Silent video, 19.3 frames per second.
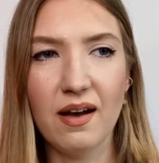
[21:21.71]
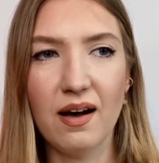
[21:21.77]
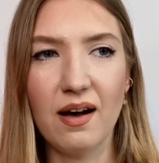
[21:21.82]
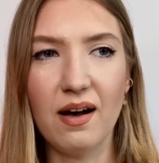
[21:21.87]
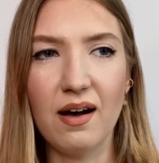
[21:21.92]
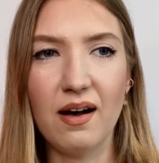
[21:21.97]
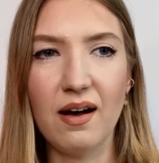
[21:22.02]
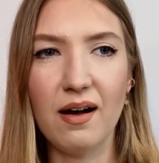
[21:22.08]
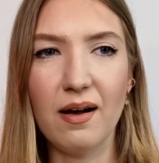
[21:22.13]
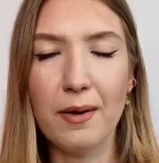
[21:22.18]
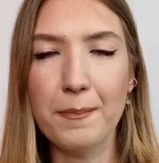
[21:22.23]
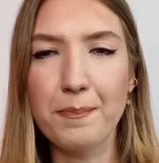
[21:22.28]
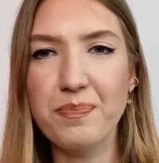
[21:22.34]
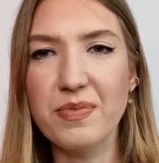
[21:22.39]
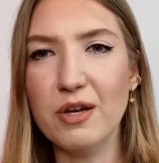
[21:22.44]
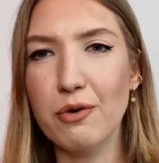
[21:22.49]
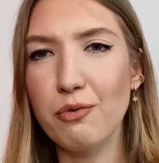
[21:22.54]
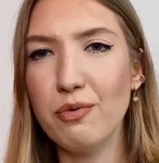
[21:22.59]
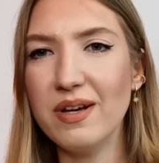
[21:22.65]

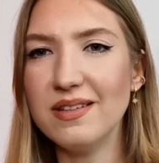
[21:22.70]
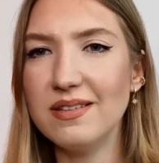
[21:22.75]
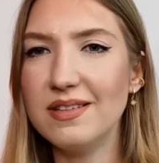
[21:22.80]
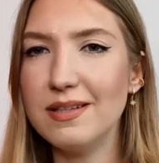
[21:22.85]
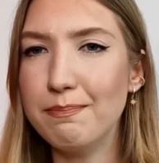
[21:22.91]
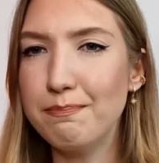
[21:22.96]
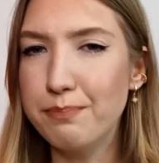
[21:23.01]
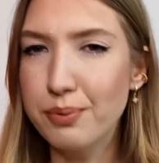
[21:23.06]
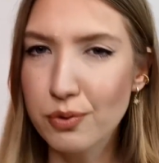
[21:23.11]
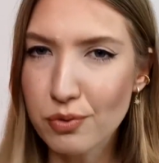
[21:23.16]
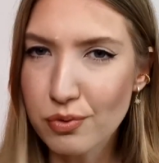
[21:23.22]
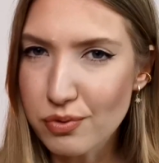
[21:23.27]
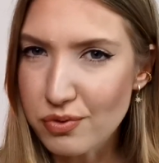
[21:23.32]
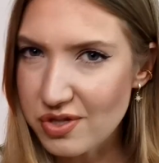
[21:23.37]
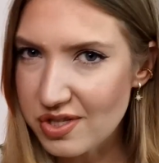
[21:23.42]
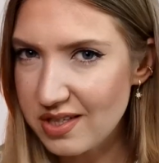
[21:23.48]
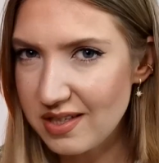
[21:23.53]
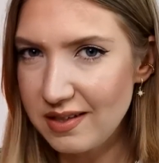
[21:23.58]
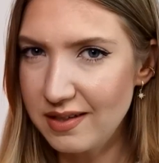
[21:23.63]
With the
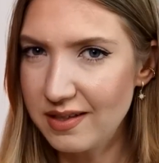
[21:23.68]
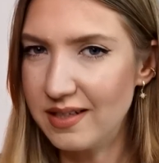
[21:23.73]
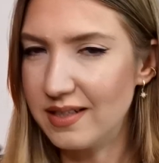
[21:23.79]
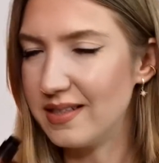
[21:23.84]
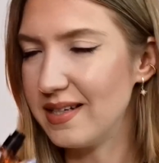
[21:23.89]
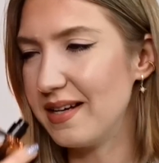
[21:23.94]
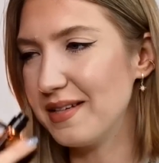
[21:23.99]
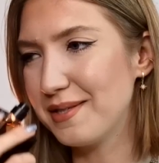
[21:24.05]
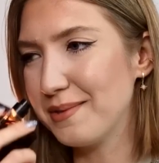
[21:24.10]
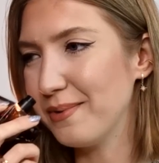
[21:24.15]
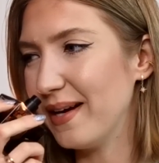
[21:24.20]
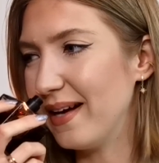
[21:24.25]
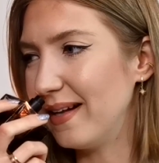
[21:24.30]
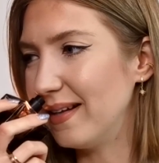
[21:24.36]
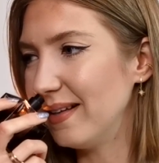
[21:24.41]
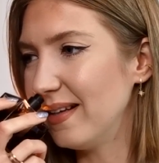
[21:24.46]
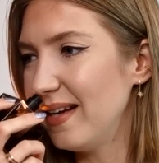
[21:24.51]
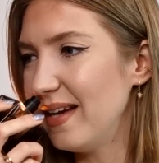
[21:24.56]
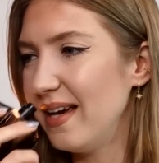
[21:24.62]
booze in it as
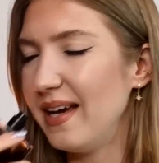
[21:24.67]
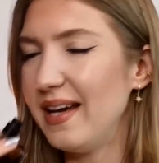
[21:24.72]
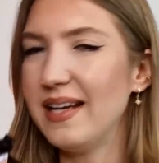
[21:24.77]
well.